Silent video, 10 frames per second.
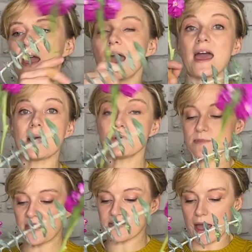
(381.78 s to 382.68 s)
And I'm gonna
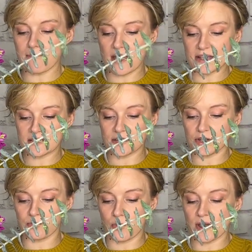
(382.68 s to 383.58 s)
make that my
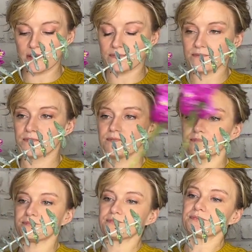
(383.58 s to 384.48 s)
center point. And
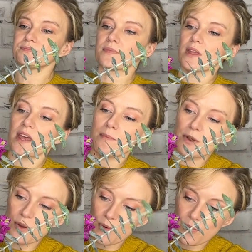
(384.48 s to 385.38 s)
I'm
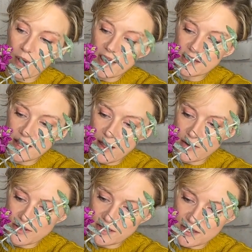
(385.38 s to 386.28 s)
gonna go right down
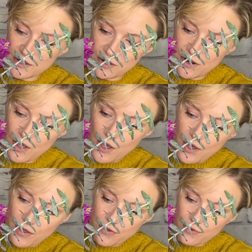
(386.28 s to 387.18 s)
in the center
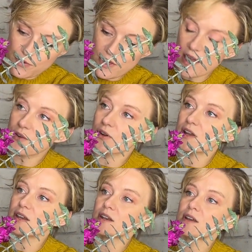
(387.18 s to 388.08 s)
through that
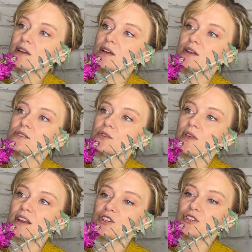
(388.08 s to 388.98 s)
grid so
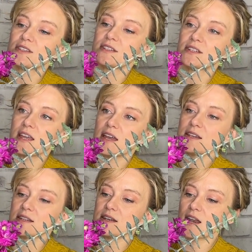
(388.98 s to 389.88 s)
that it should
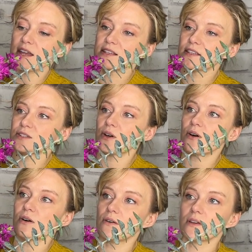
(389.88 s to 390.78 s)
stand nice and
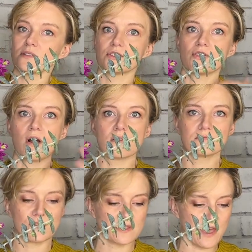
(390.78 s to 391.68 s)
tall and strong.
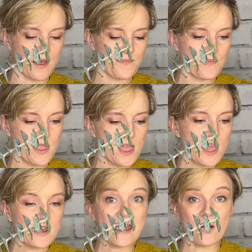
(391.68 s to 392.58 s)
Look at that.
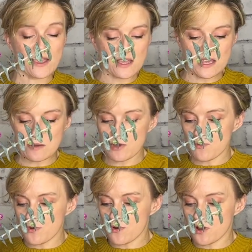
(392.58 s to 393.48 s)
Now I can keep
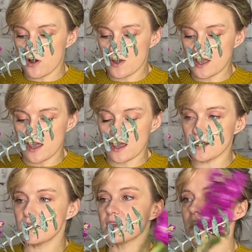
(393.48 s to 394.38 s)
going
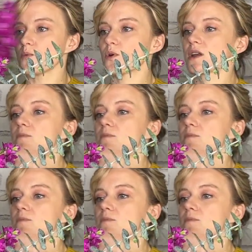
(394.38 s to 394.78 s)
in and working